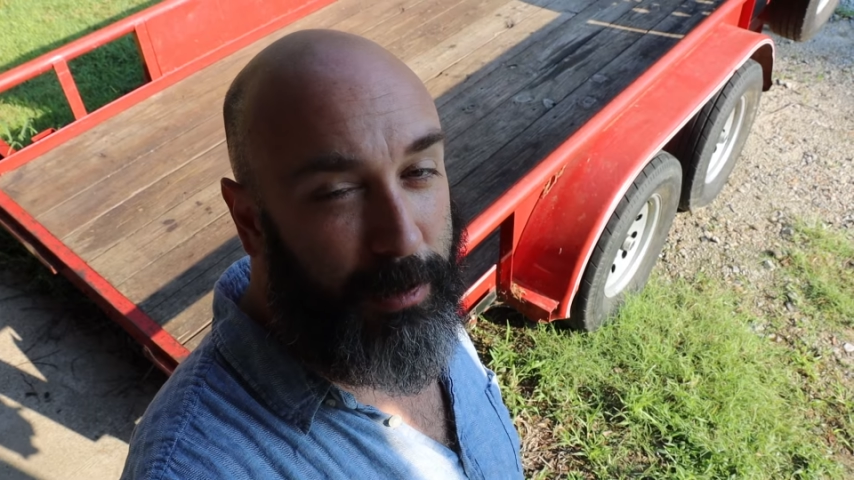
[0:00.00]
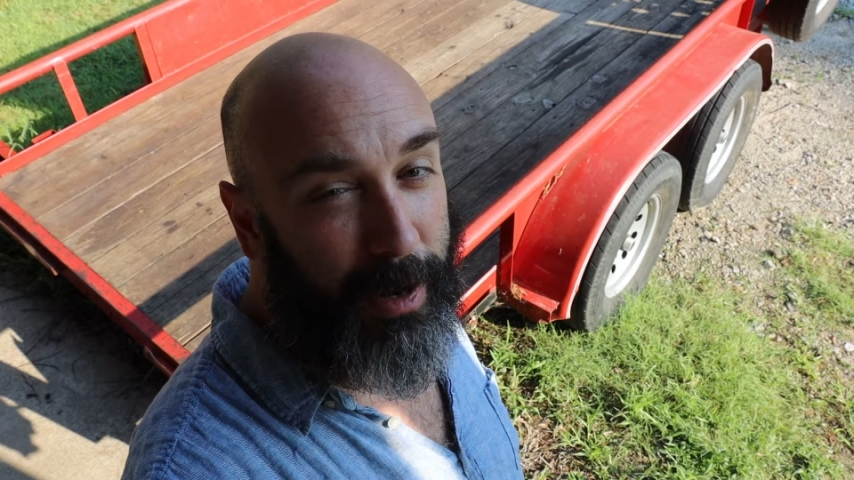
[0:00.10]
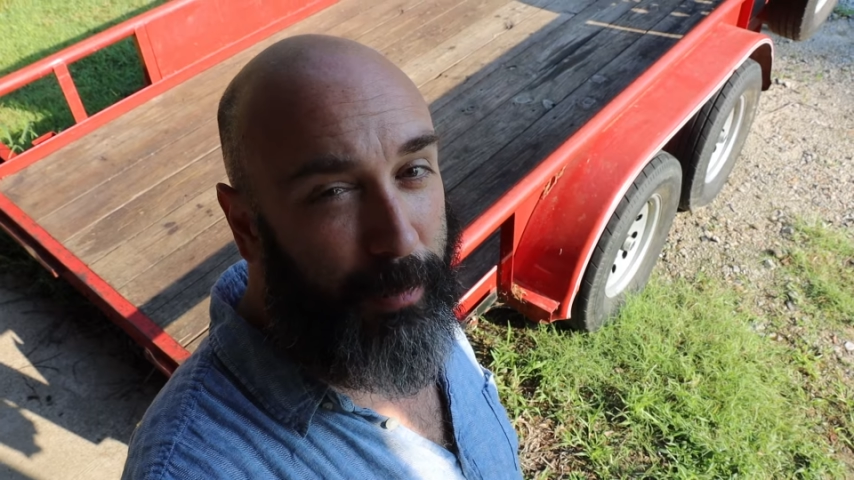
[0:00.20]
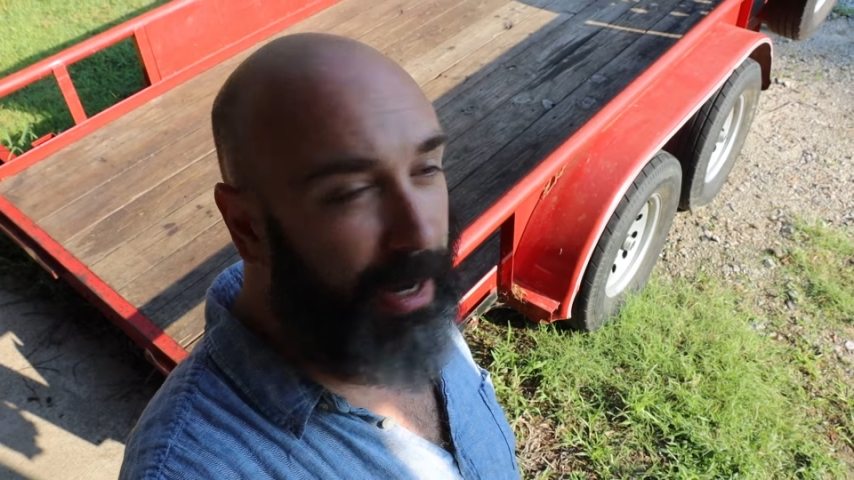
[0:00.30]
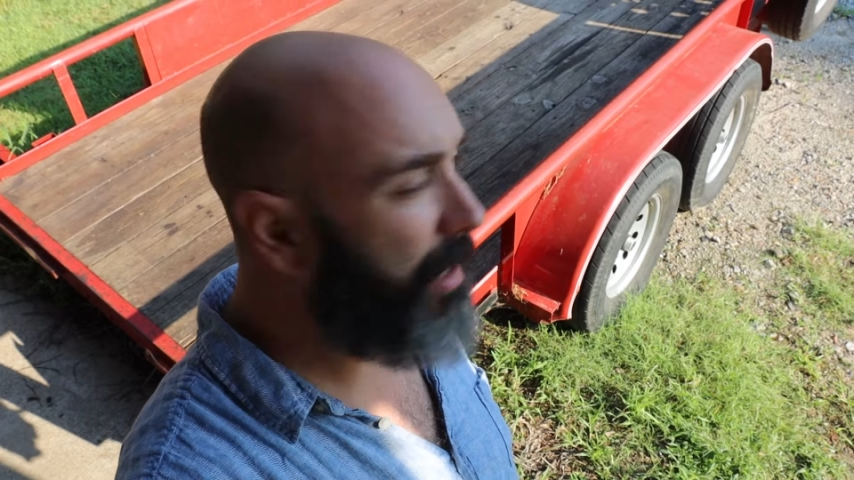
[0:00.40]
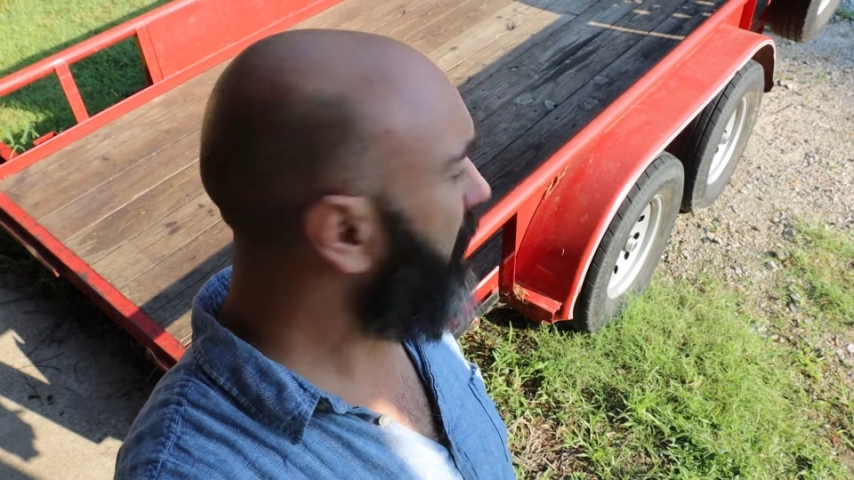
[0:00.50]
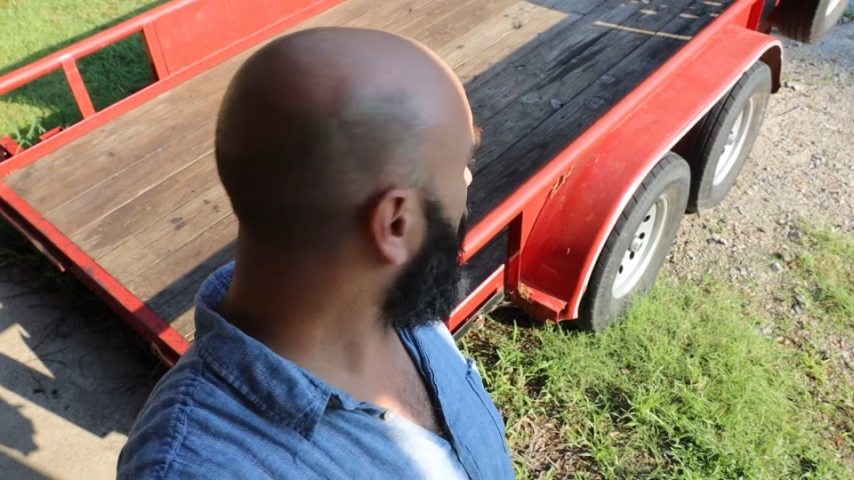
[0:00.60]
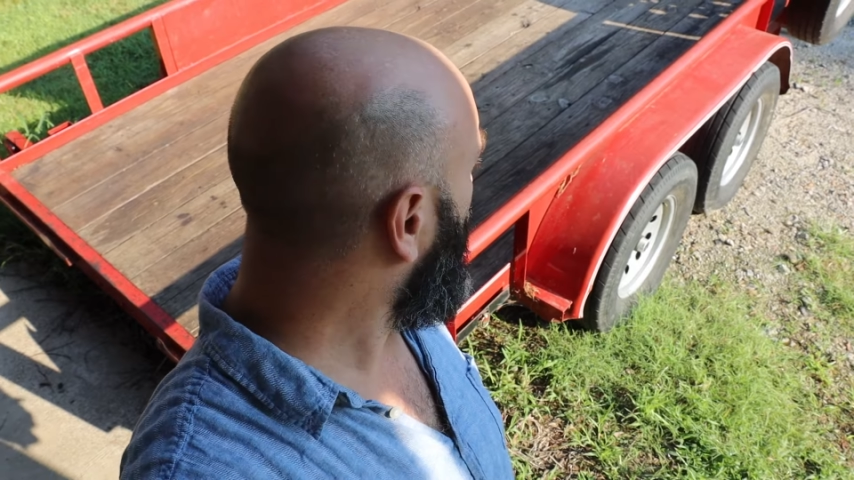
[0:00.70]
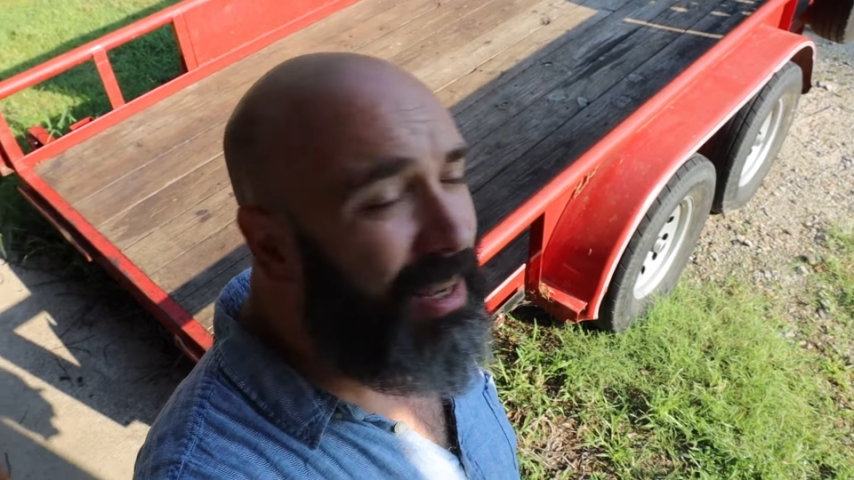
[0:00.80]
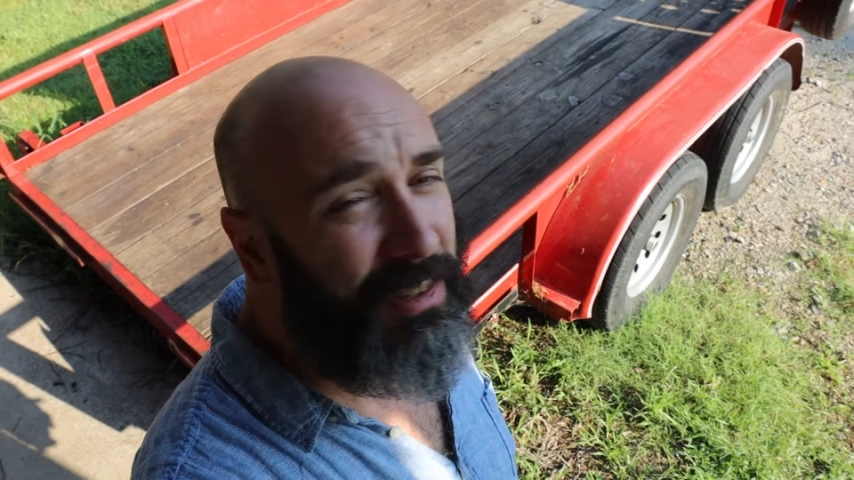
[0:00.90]
to my
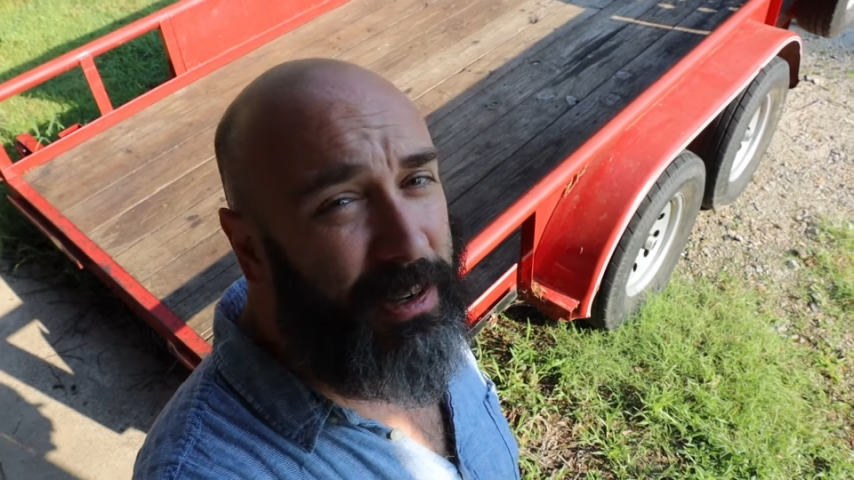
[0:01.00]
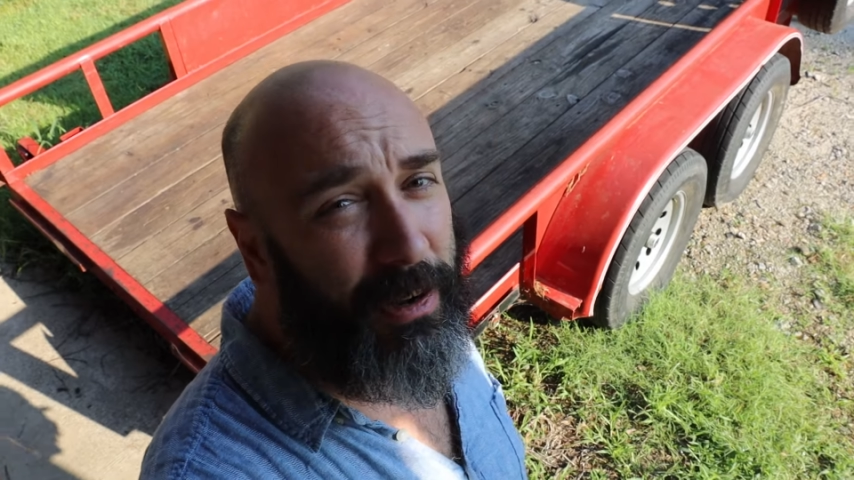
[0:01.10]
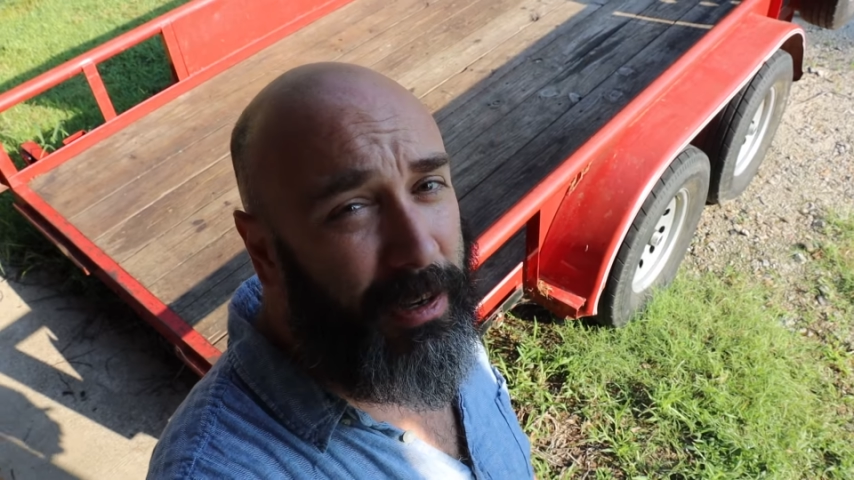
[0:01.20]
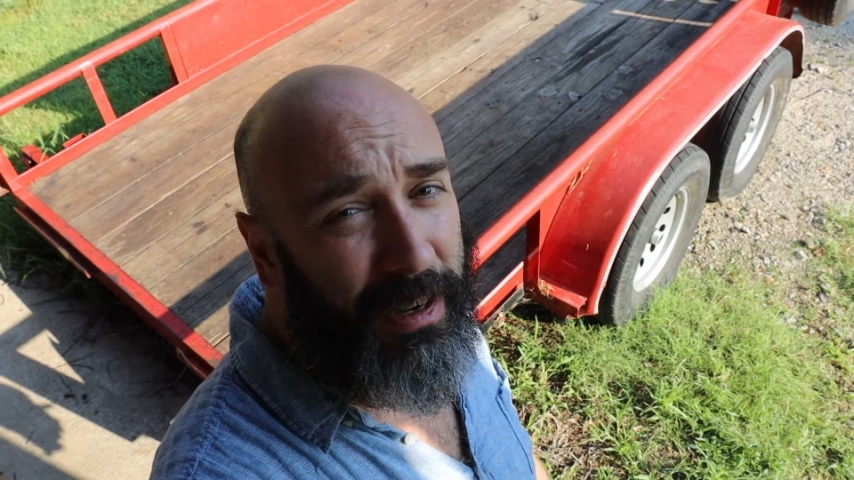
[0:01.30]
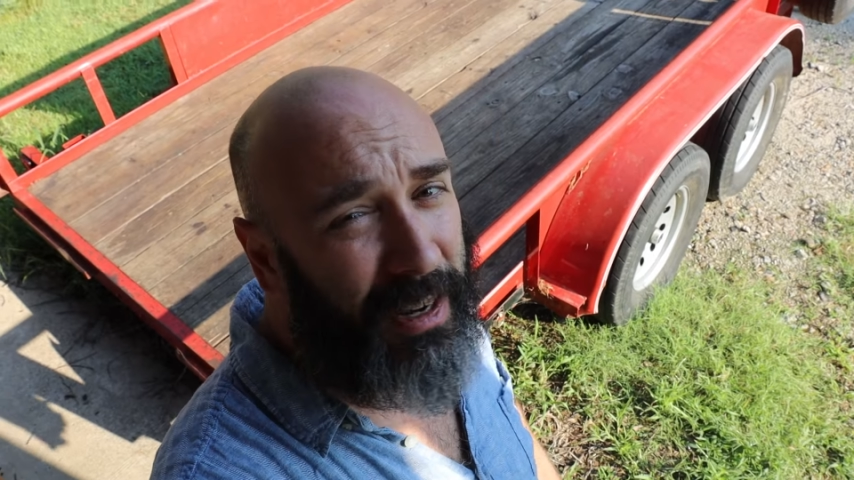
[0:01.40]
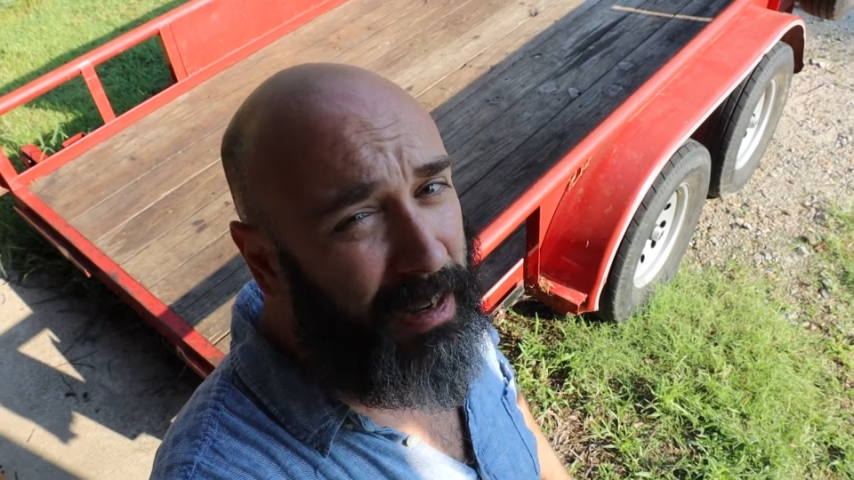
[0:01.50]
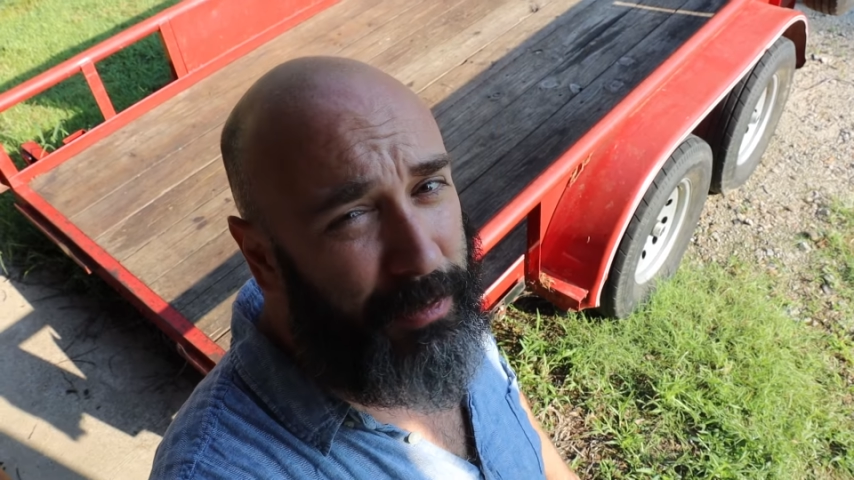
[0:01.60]
reckoning. It's all gone